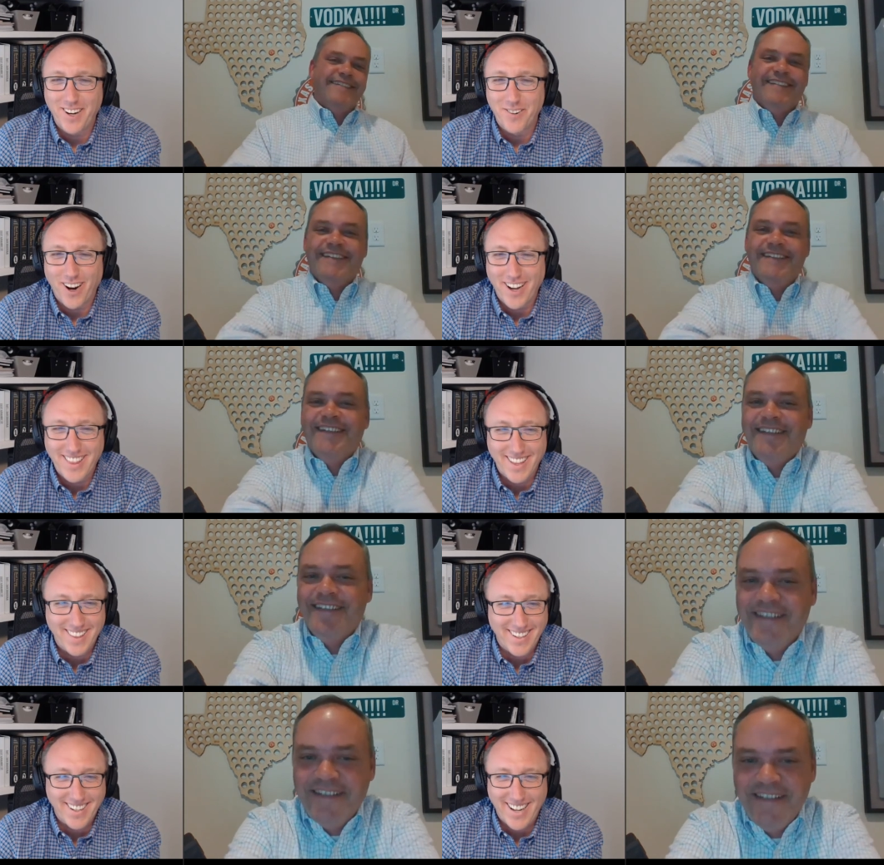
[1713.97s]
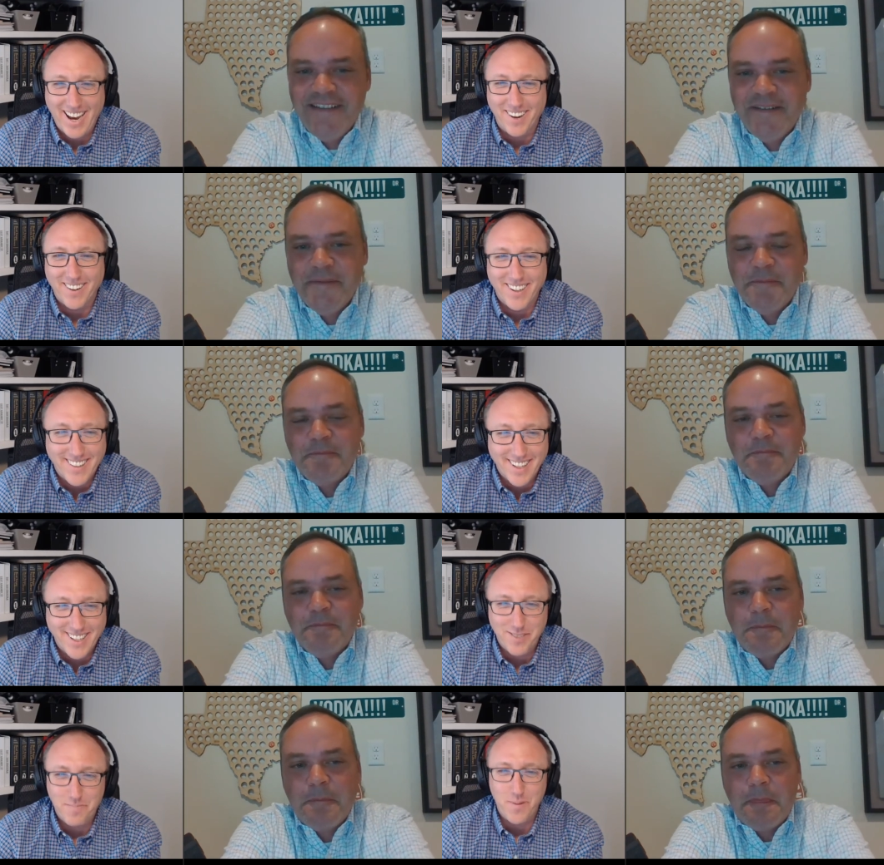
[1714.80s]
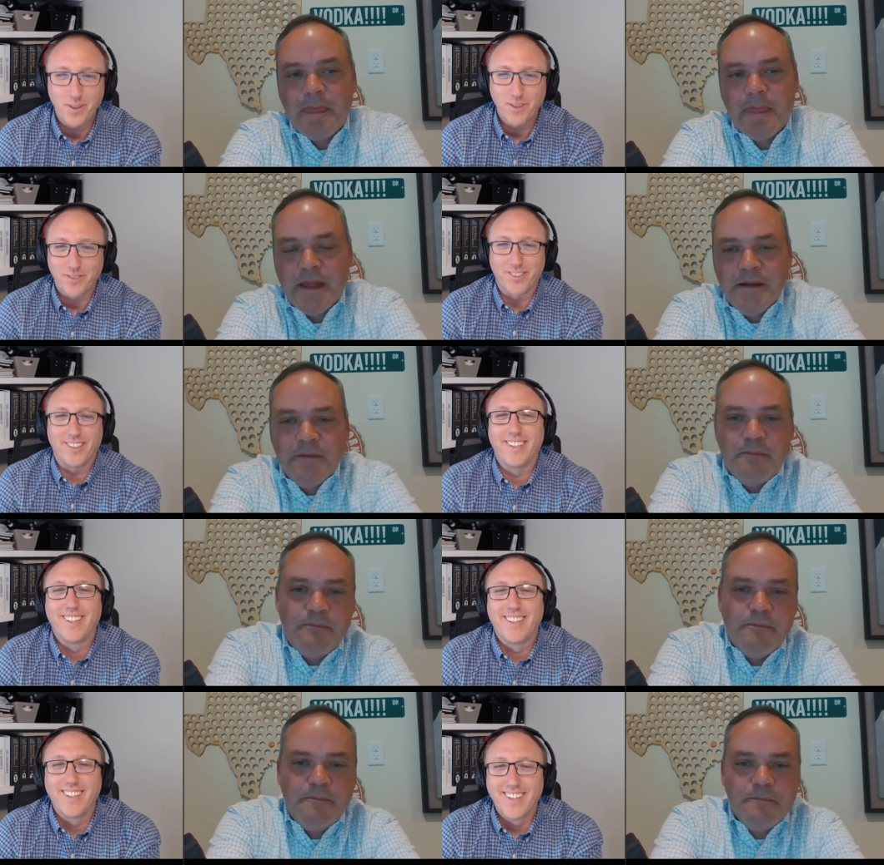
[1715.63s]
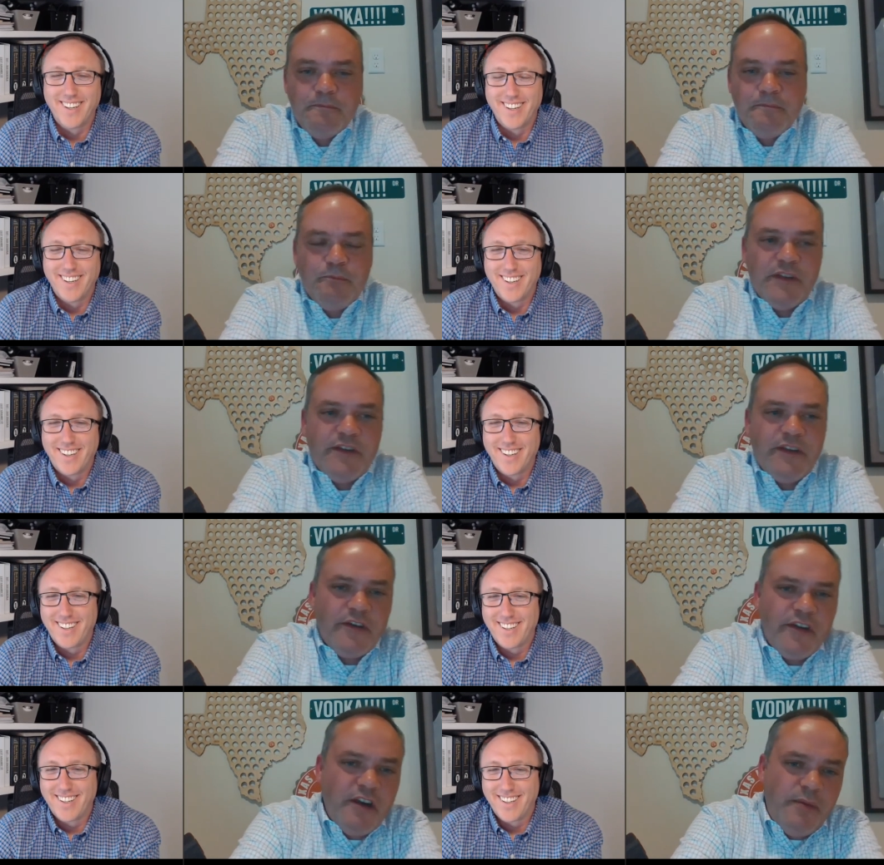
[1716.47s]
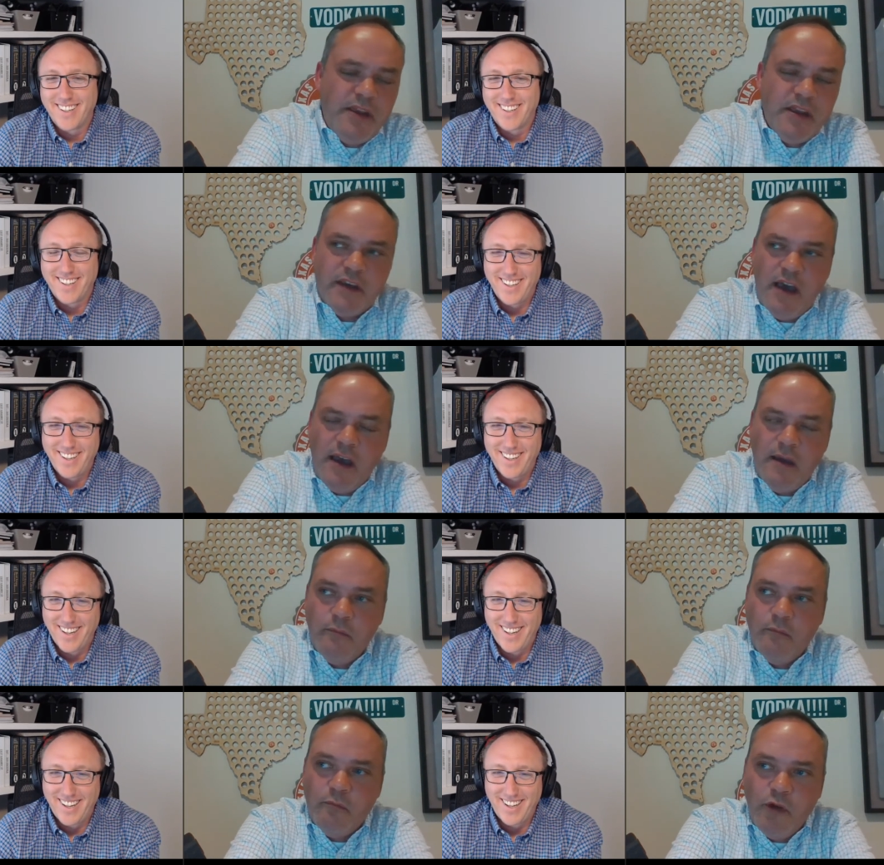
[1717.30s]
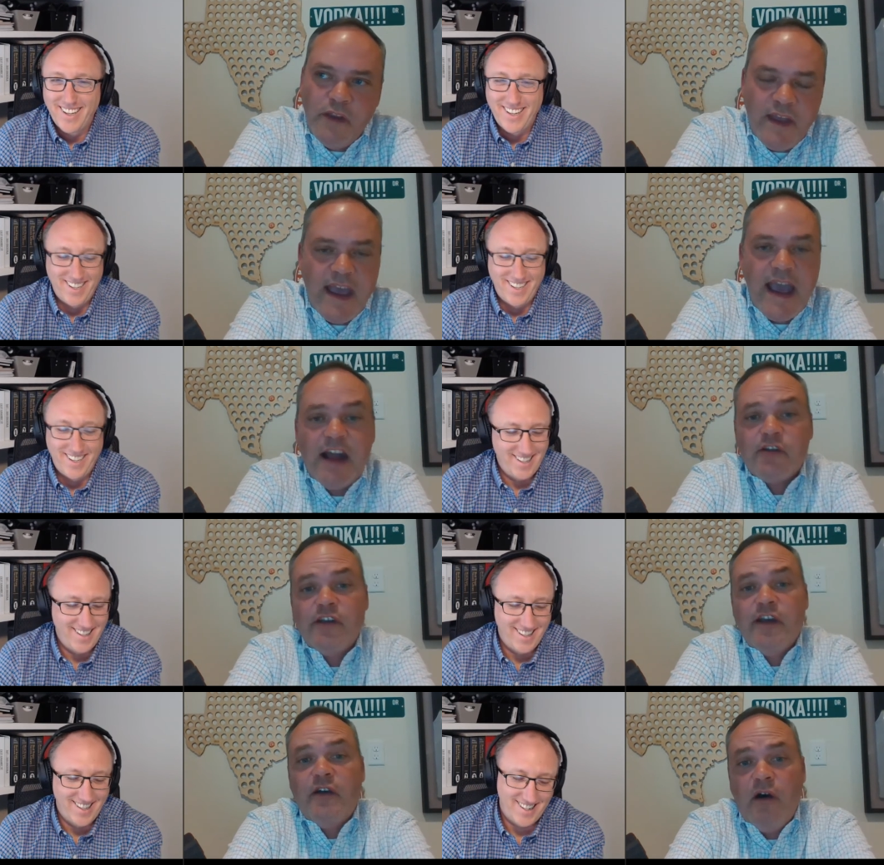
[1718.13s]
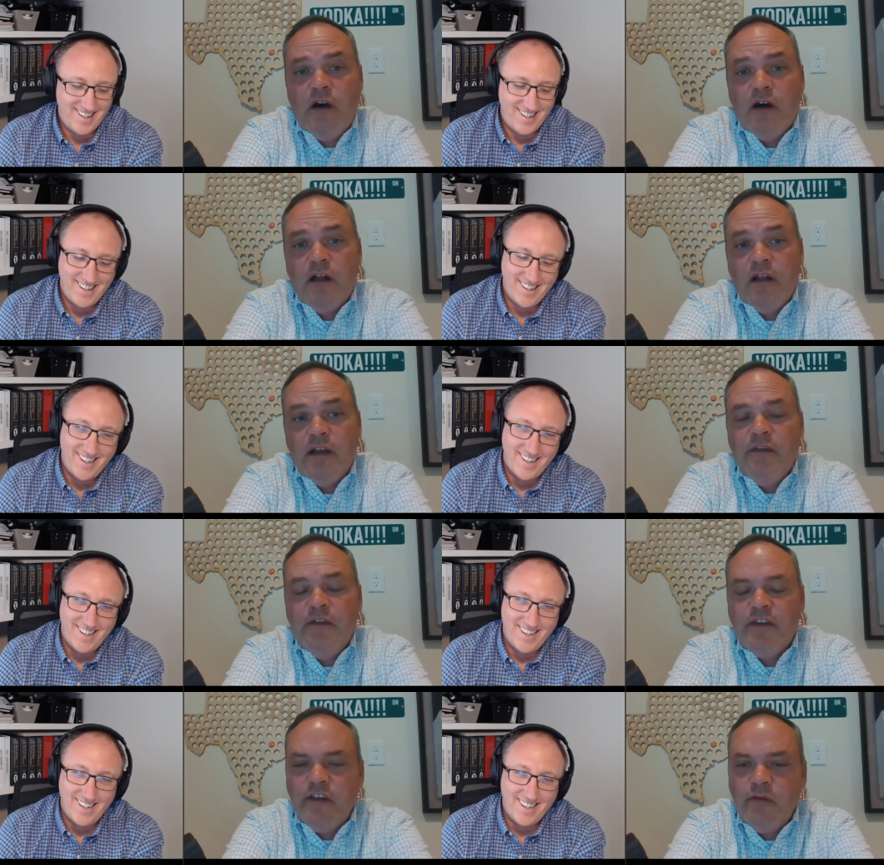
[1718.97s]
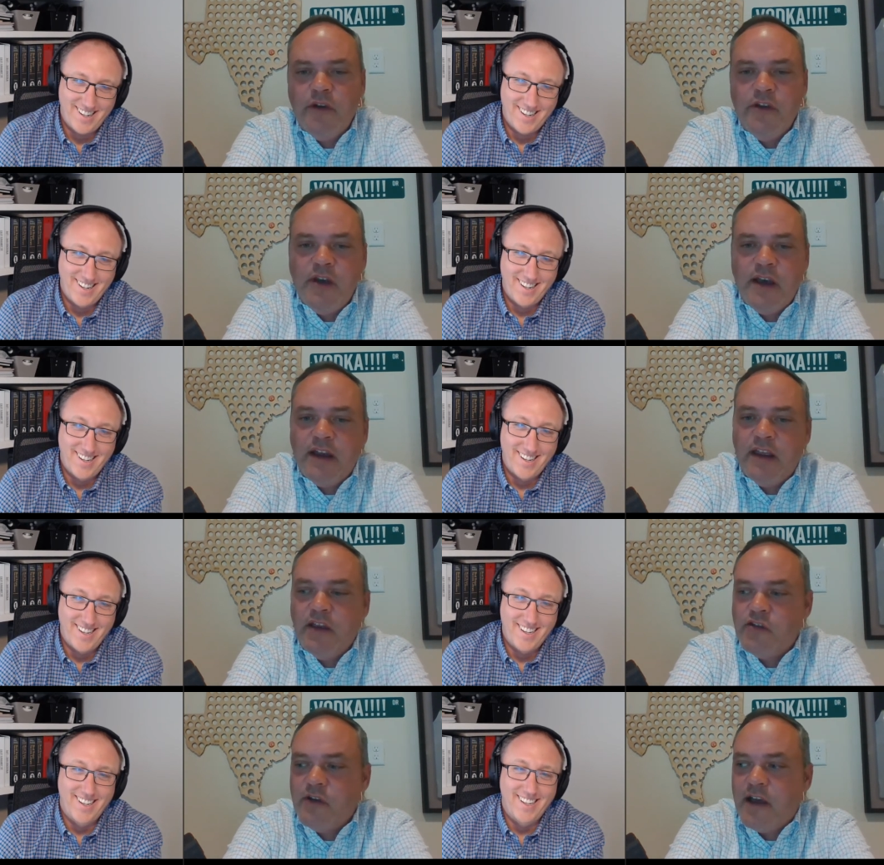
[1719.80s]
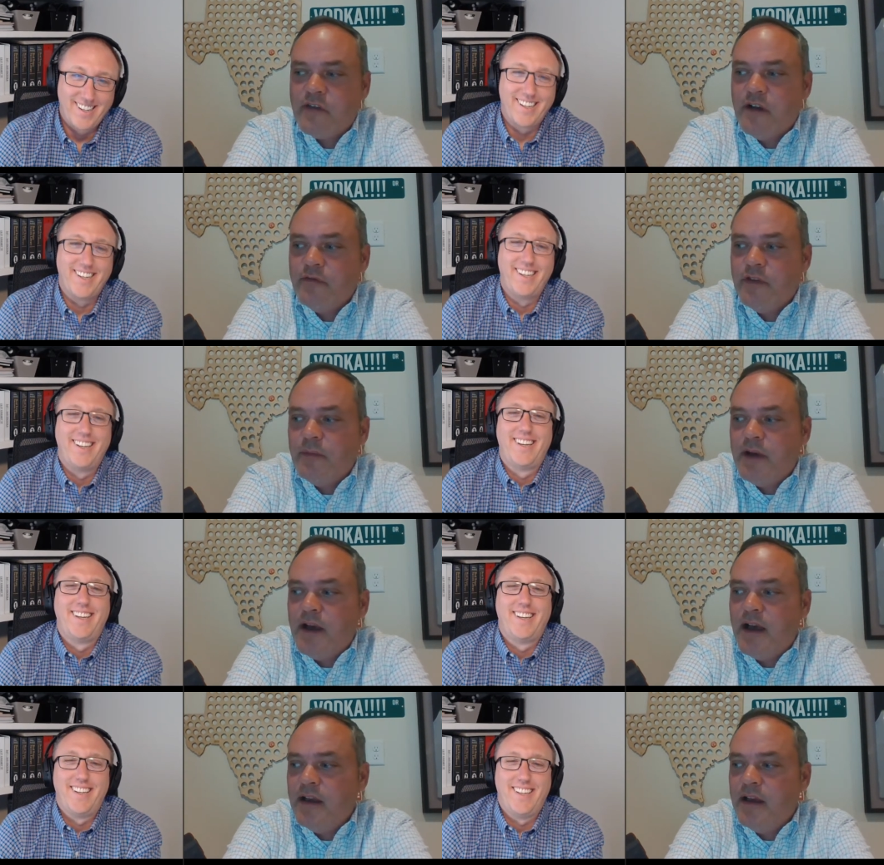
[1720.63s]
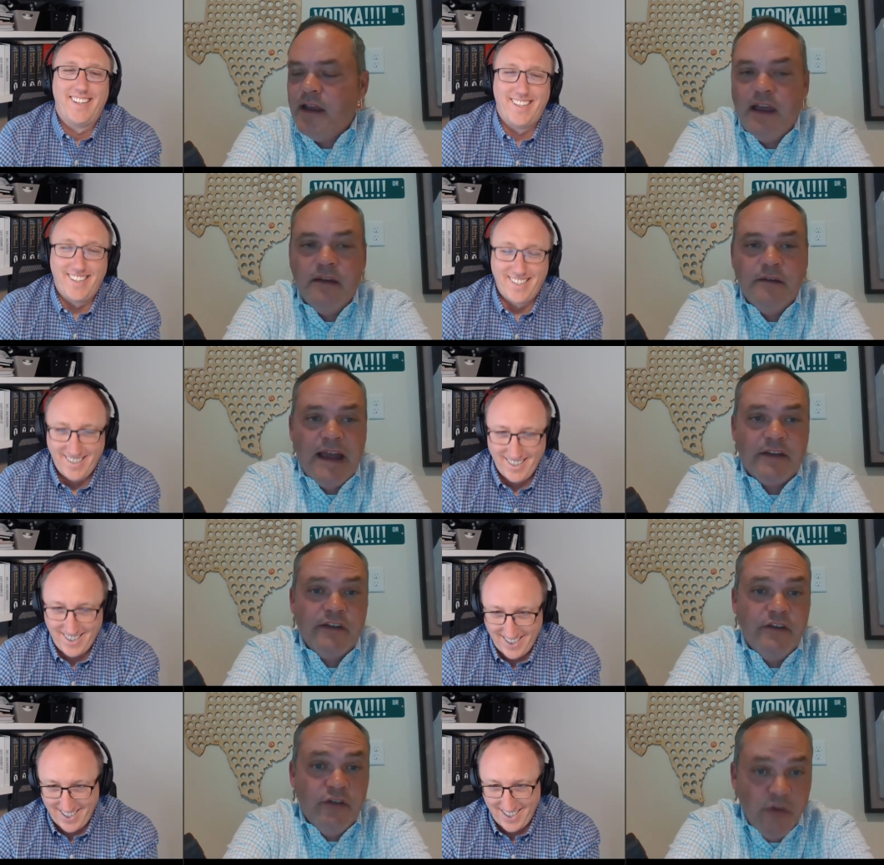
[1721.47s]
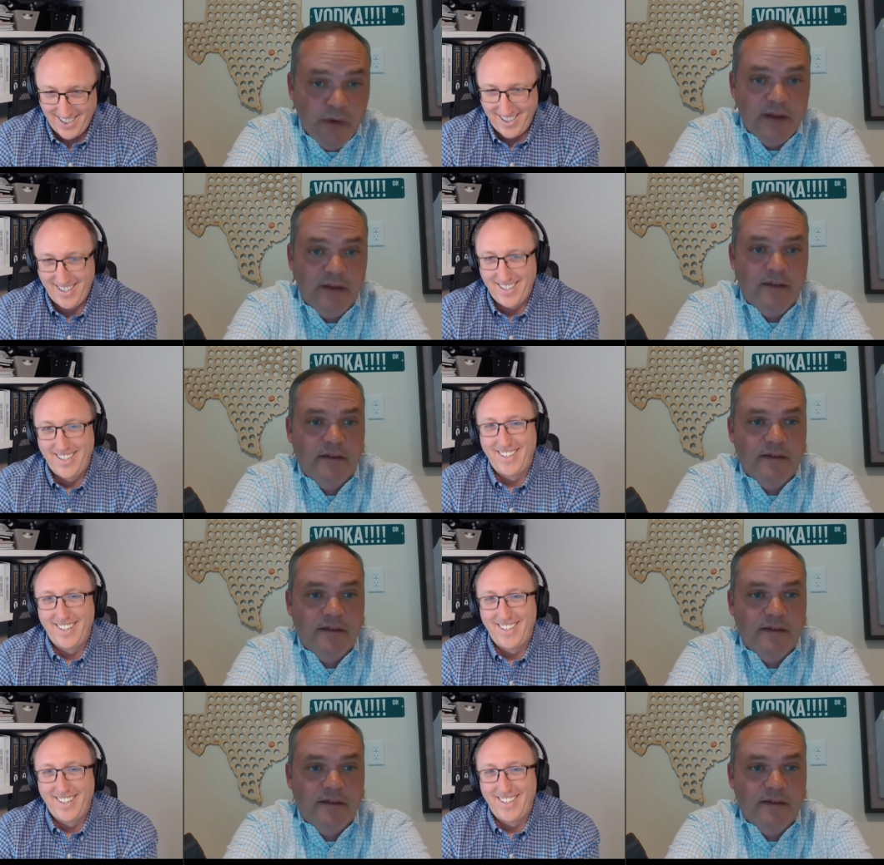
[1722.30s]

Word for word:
Speaker 1: and write that thing down. That's beautiful.
Speaker 2: But there's going to be a time when they actually call, and this is where you got to get your ass off the pot and actually do it.